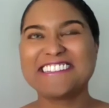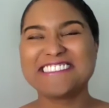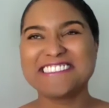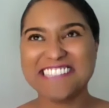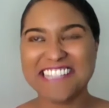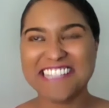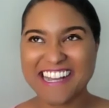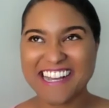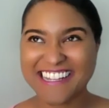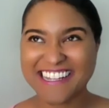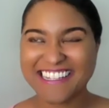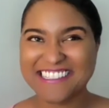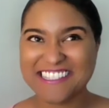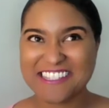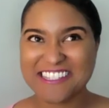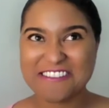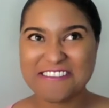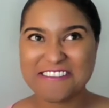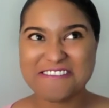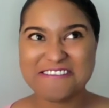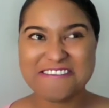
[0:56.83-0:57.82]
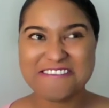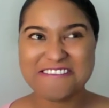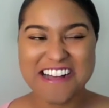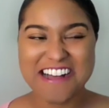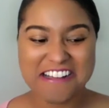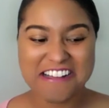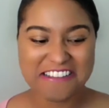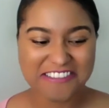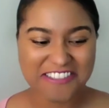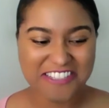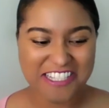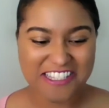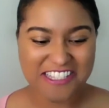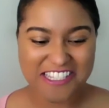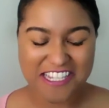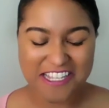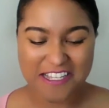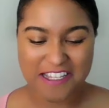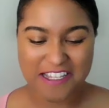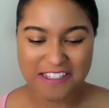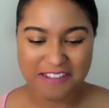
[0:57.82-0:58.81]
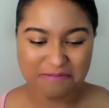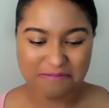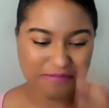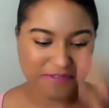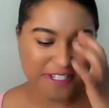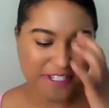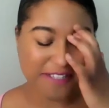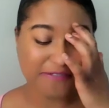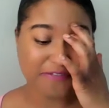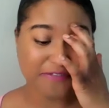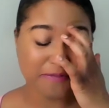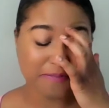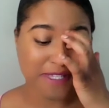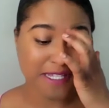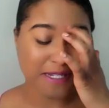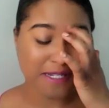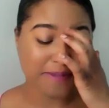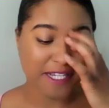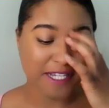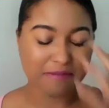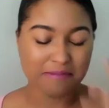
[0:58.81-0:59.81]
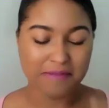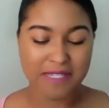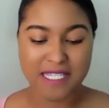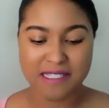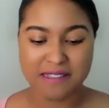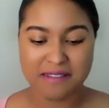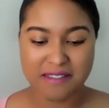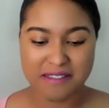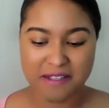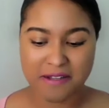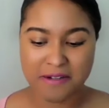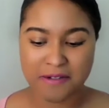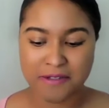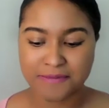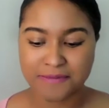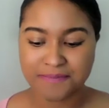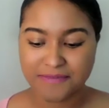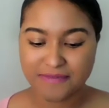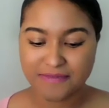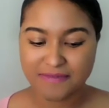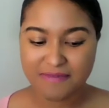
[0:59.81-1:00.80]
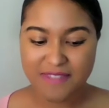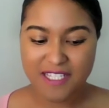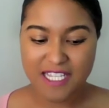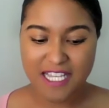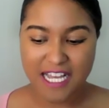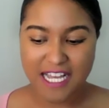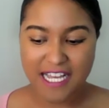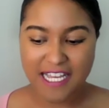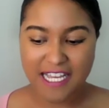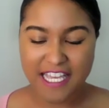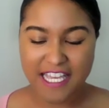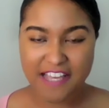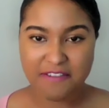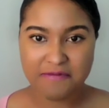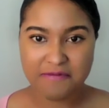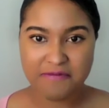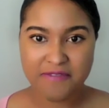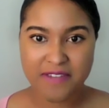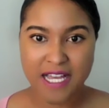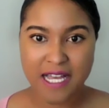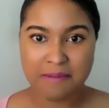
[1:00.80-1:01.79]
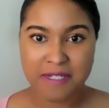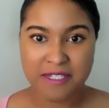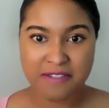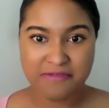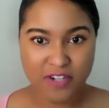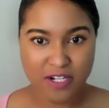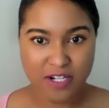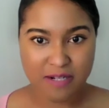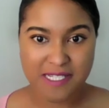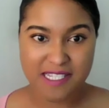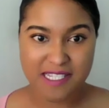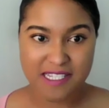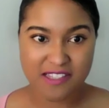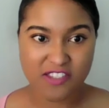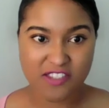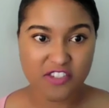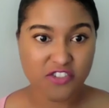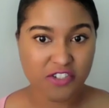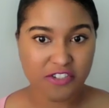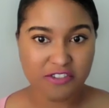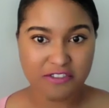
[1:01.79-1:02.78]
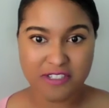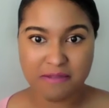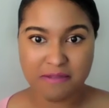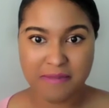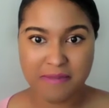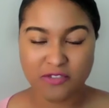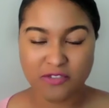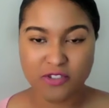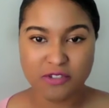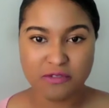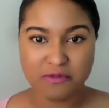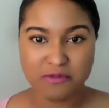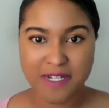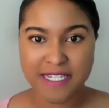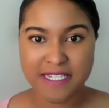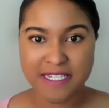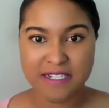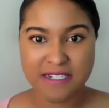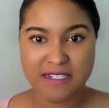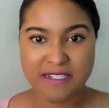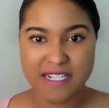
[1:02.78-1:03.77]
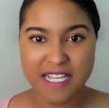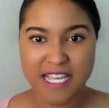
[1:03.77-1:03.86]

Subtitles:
Yeah. So just a brief bit about me. So I'm a pharmacist turned medical writer